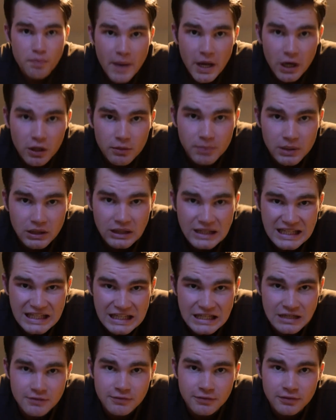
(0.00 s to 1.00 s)
better
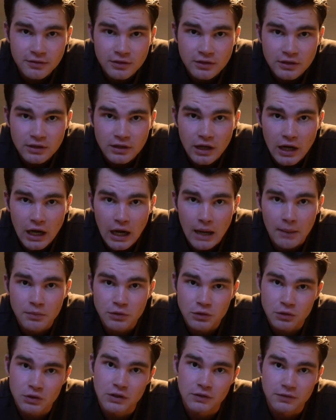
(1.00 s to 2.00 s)
believe I'm
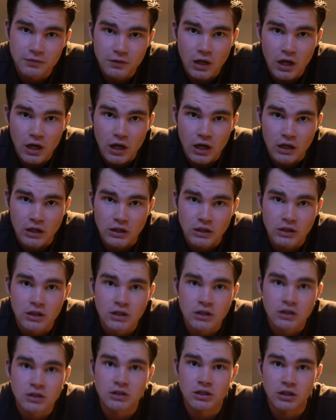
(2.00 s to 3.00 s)
doing a vlog
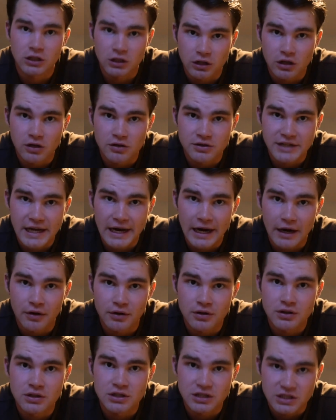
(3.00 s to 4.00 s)
to close out
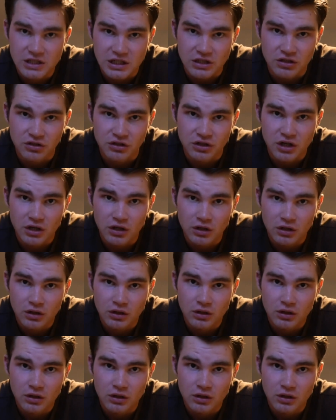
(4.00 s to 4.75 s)
senior year.